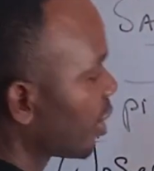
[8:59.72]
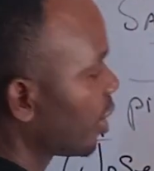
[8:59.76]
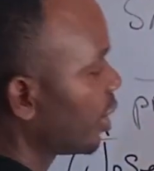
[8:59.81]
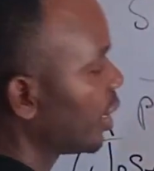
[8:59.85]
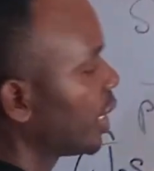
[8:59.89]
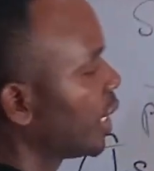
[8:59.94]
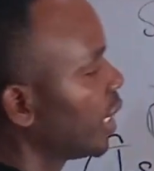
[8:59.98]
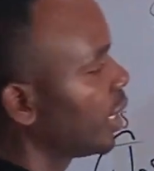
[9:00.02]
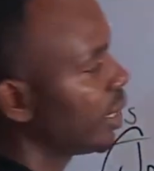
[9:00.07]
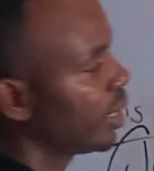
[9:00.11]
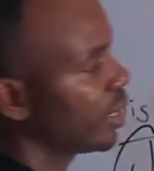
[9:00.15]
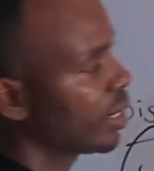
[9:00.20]

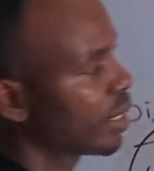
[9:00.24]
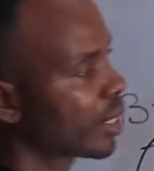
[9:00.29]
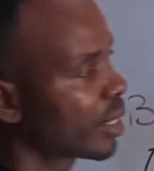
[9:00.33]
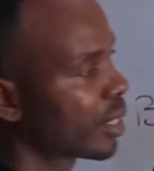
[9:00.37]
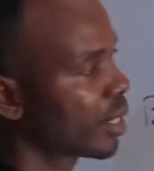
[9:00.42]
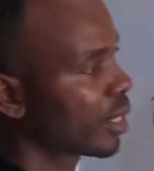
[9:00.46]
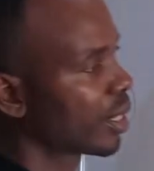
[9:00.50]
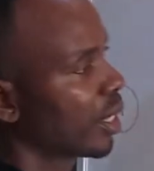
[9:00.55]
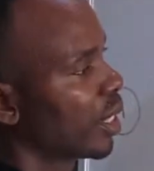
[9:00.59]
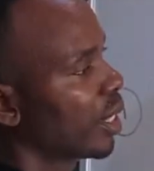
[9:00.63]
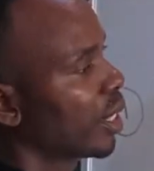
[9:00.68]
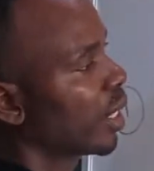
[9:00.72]
this,
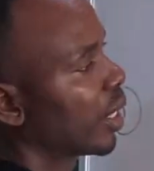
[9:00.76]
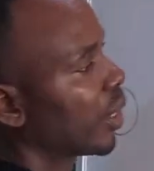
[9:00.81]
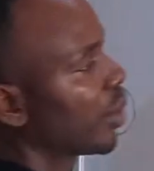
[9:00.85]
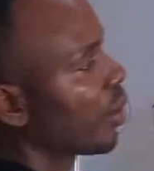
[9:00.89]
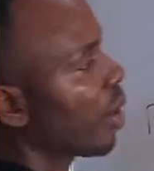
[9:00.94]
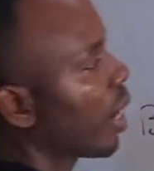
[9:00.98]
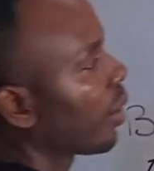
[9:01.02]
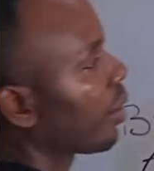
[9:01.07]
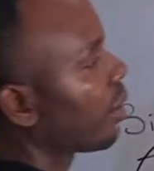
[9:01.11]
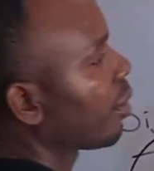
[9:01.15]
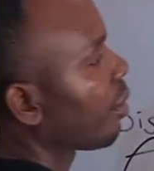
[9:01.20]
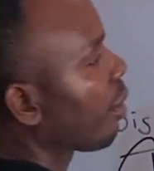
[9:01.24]
you are
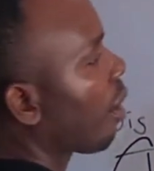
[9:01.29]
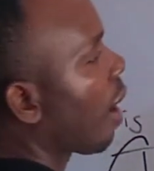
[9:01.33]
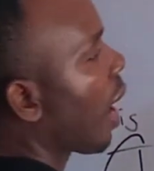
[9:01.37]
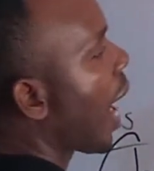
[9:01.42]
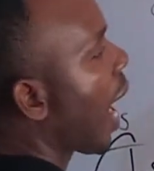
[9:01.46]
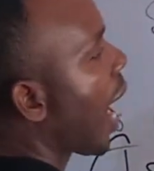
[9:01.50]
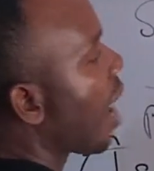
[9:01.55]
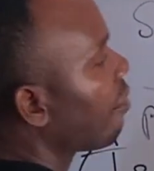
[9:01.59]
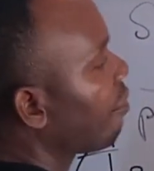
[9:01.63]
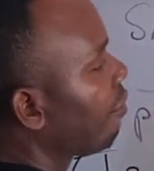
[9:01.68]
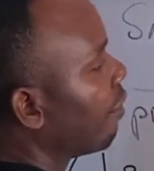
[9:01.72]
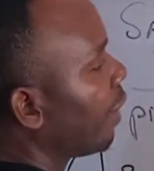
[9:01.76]
going to
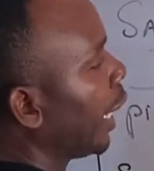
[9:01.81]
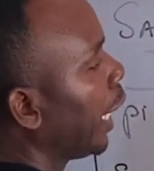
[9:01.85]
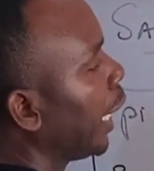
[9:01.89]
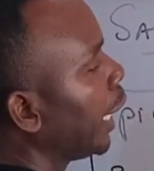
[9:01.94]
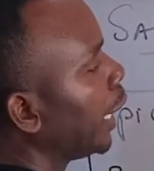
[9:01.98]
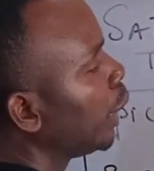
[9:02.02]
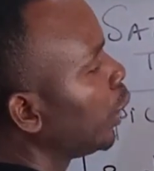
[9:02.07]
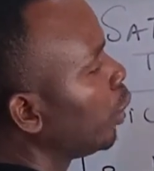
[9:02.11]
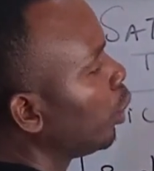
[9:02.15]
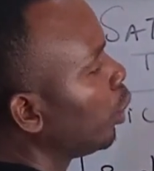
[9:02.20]
have a new